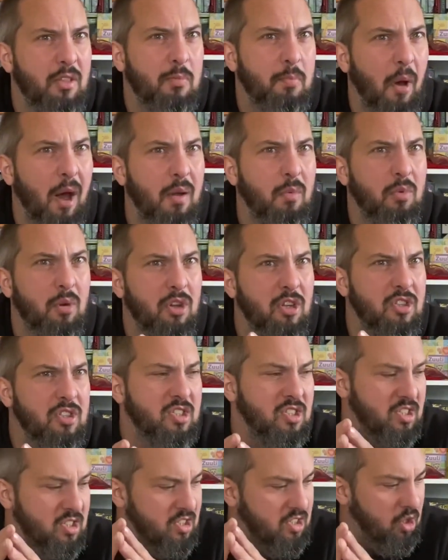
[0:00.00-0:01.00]
but I would
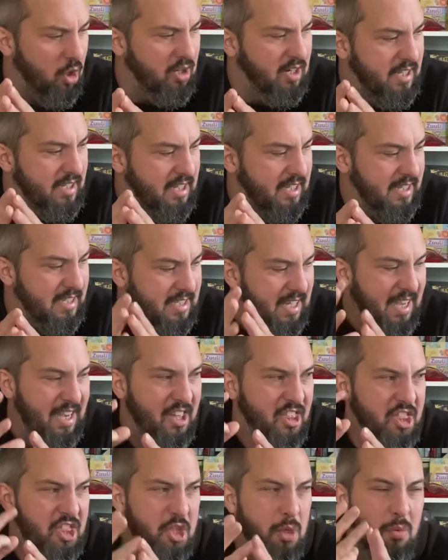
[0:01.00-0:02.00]
solidly say a
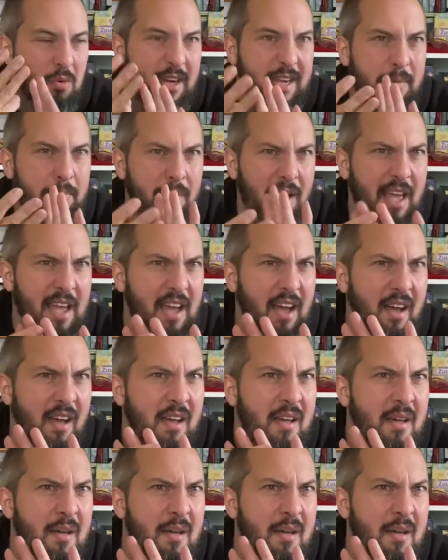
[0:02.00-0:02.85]
3-player